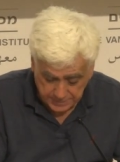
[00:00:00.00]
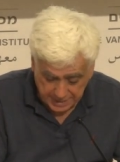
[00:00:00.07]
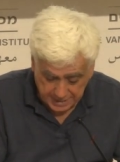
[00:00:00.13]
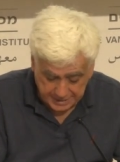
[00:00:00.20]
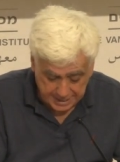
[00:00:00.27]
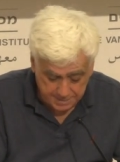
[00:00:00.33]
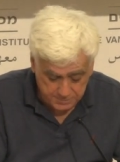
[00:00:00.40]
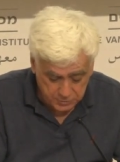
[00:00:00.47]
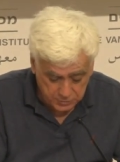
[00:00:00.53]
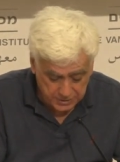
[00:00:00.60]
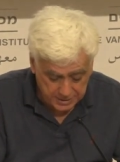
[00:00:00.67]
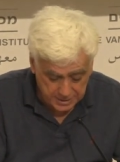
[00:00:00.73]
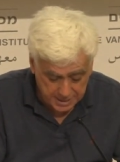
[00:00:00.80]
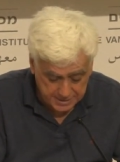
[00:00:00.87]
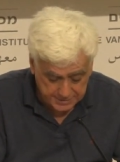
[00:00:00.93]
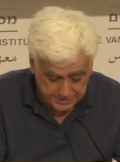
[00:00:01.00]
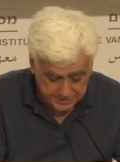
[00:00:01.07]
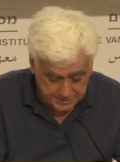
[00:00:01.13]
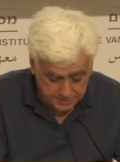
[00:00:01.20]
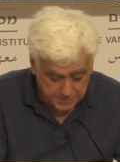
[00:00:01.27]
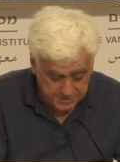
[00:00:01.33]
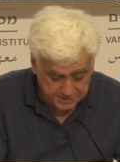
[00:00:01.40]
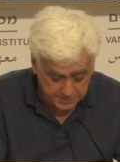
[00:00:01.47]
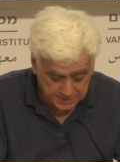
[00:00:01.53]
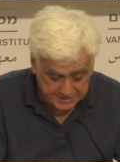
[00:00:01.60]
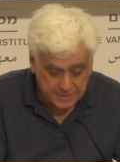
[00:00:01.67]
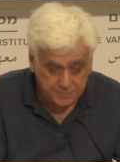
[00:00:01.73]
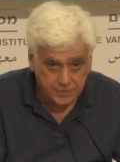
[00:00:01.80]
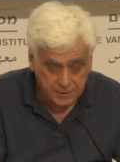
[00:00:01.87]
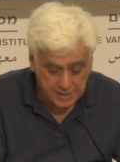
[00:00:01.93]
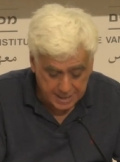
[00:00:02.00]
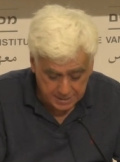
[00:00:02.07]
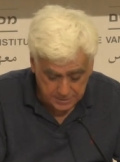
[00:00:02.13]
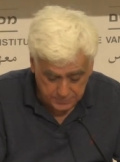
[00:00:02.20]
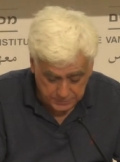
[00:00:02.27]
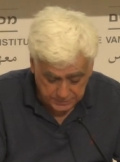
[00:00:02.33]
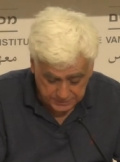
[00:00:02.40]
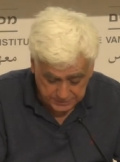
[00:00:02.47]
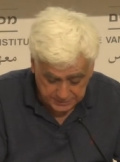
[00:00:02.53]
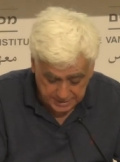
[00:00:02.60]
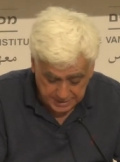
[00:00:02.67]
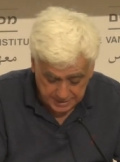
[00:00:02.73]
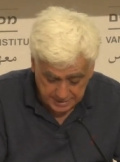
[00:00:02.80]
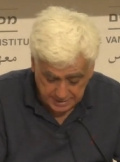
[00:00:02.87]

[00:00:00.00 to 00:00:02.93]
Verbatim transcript: I came to realize there must be several elements